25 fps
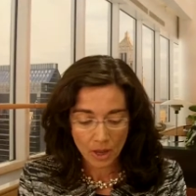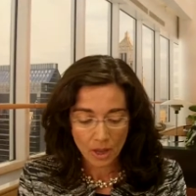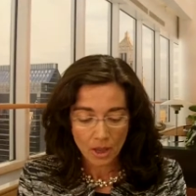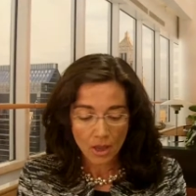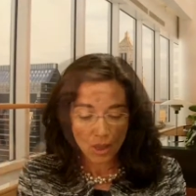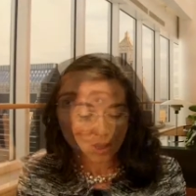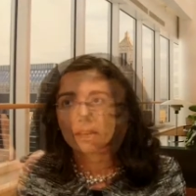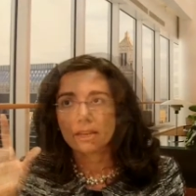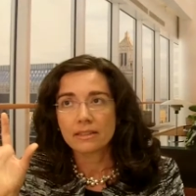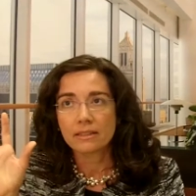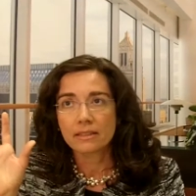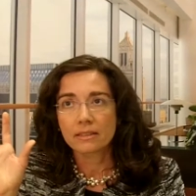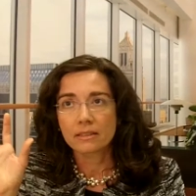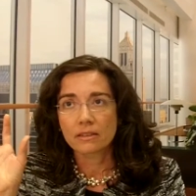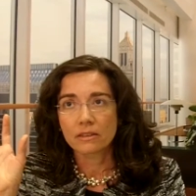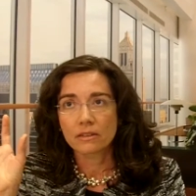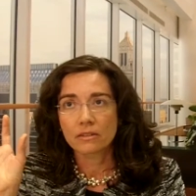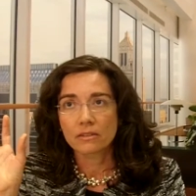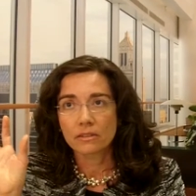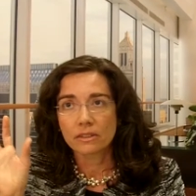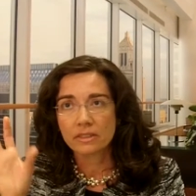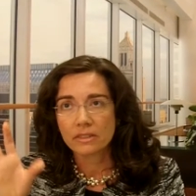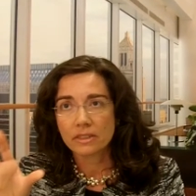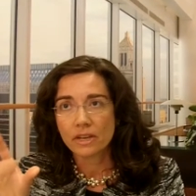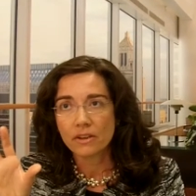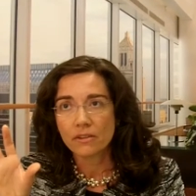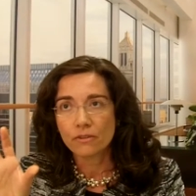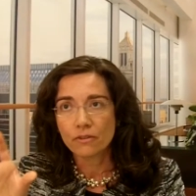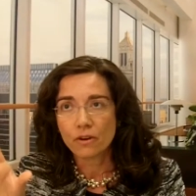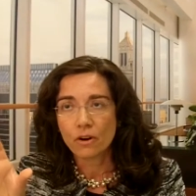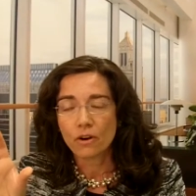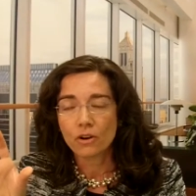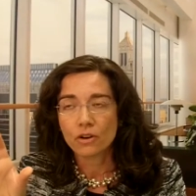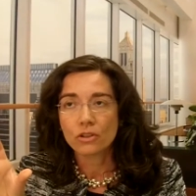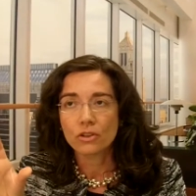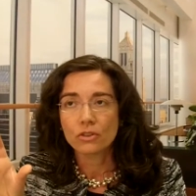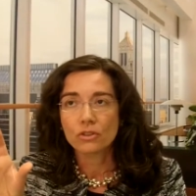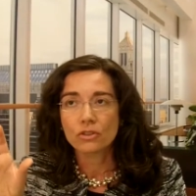Let's stay
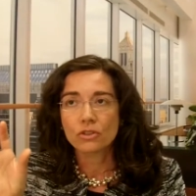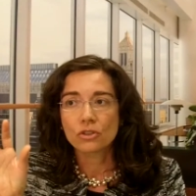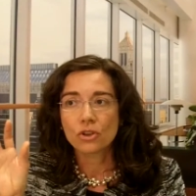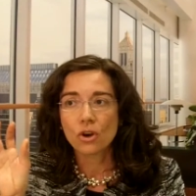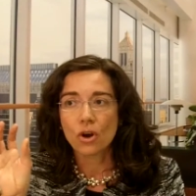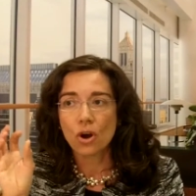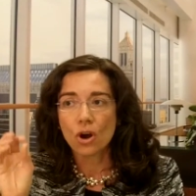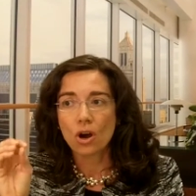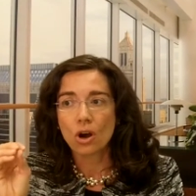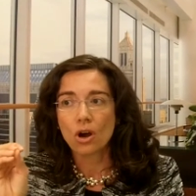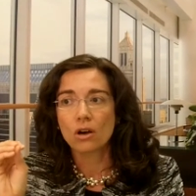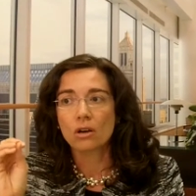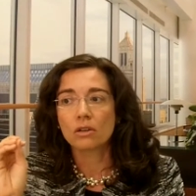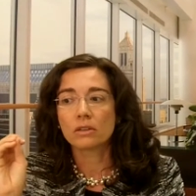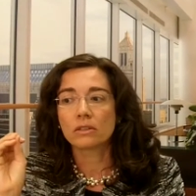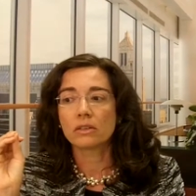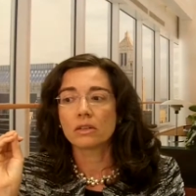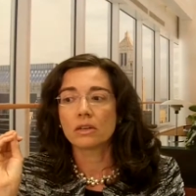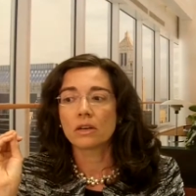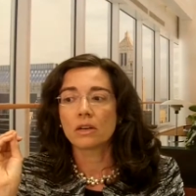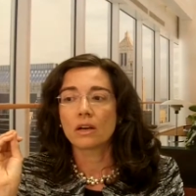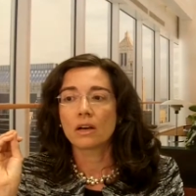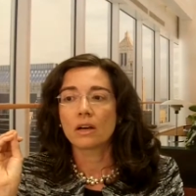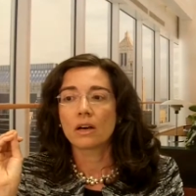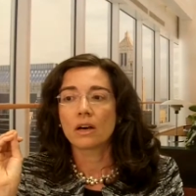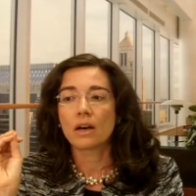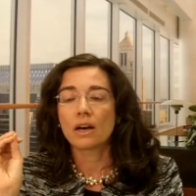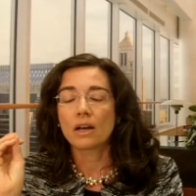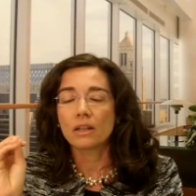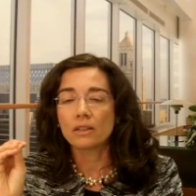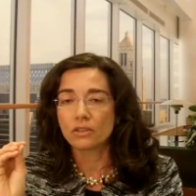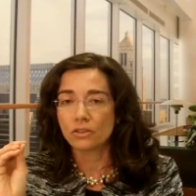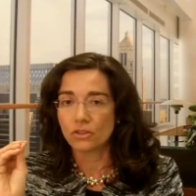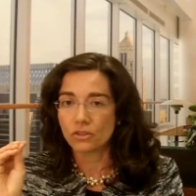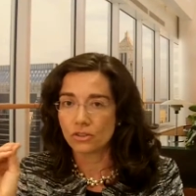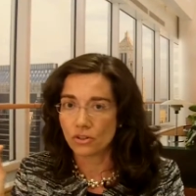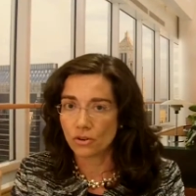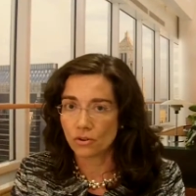focused on
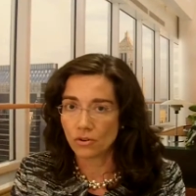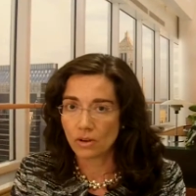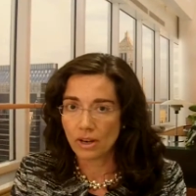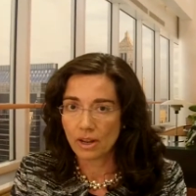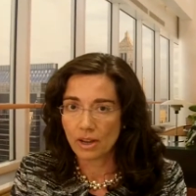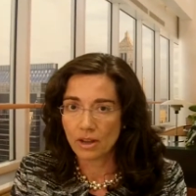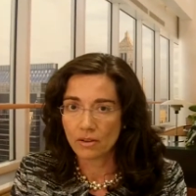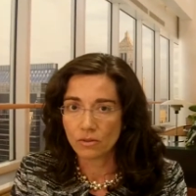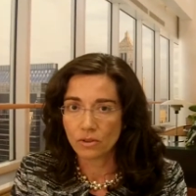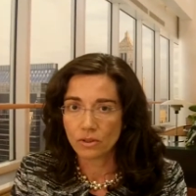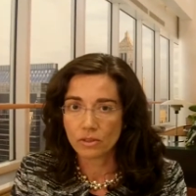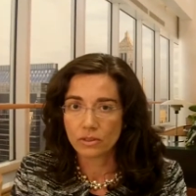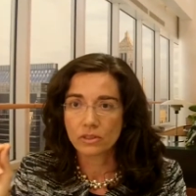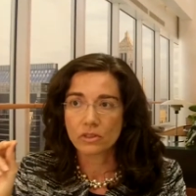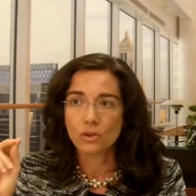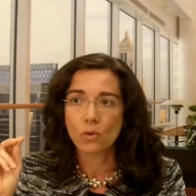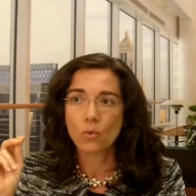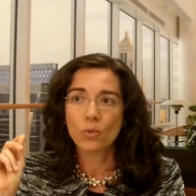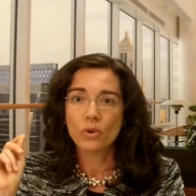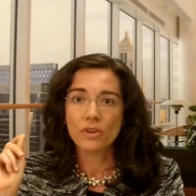aldosterone levels.